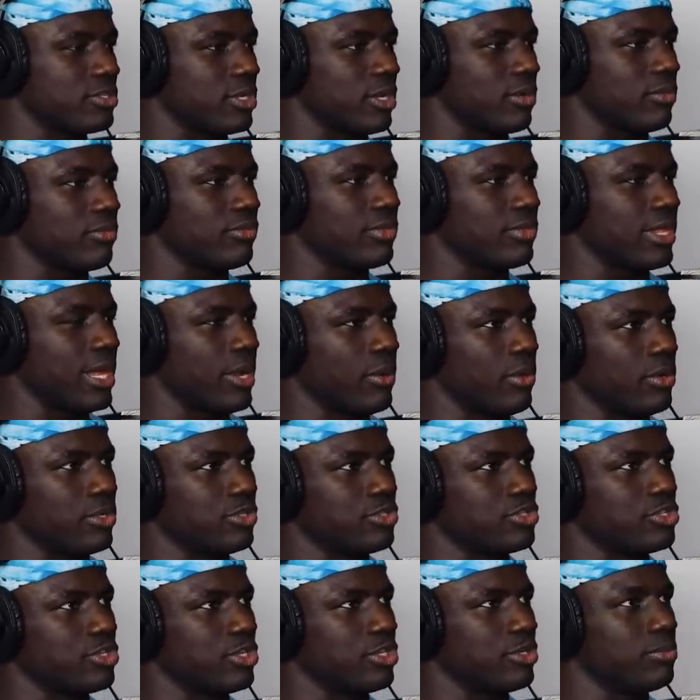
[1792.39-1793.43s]
So that
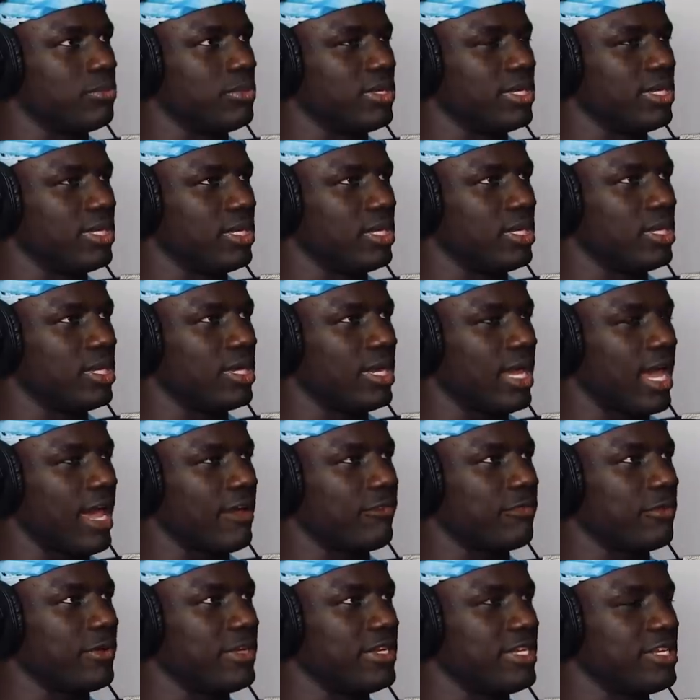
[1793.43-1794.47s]
one should be
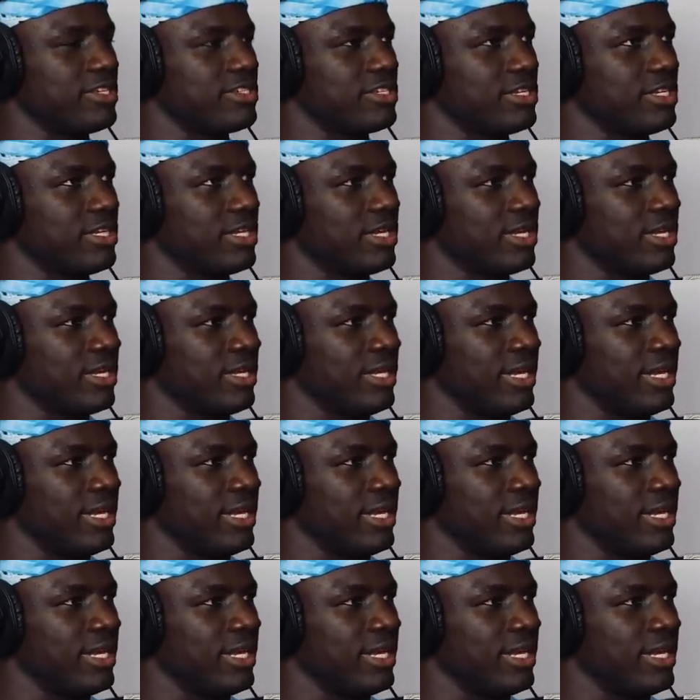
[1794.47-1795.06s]
halfway decent.